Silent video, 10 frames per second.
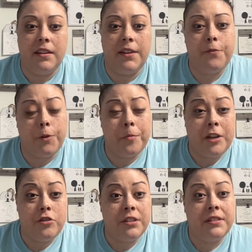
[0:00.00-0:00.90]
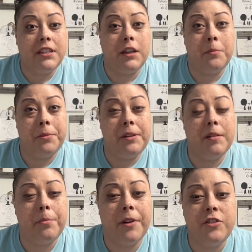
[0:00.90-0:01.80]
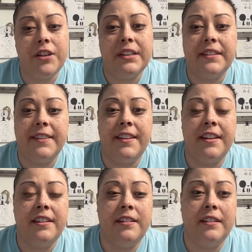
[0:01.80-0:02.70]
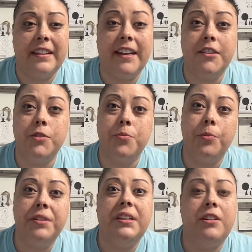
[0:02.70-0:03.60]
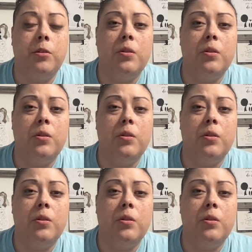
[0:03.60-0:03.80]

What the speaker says: information to complete the project, then that's really no